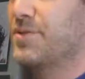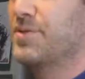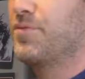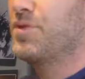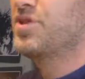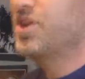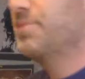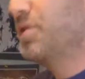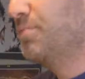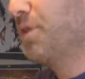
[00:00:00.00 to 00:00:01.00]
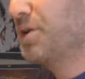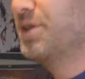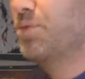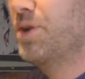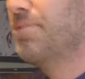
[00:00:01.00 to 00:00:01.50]
It was the first chiptune party
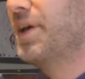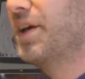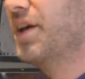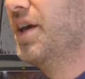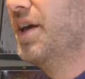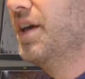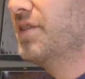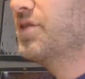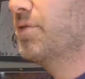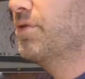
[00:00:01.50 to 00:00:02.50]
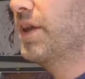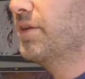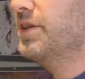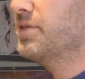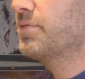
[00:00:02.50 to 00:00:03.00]
in Winnipeg. And so they were
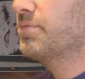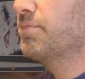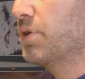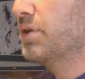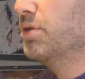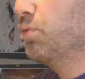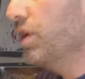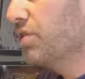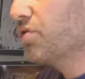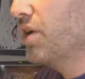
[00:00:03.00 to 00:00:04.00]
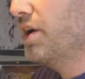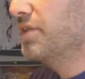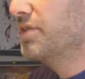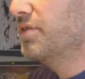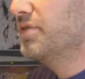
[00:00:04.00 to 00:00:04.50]
like, let's bring the
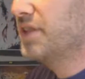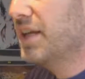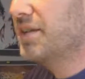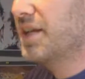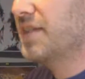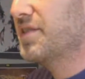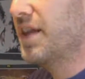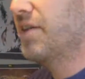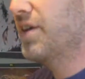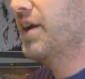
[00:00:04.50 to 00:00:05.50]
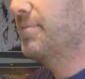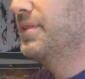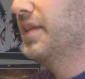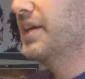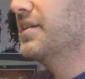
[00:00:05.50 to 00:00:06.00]
Winnitron to Data Dance, and that'll kind of
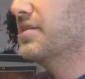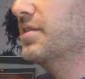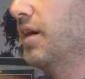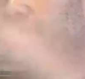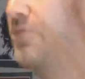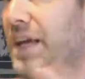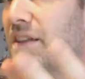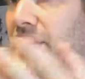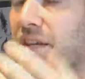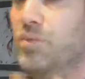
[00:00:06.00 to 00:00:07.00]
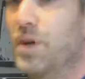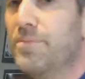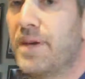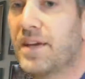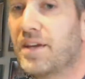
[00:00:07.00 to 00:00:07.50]
be like its unveiling in
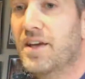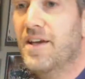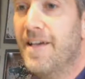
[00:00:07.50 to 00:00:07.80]
Winnipeg.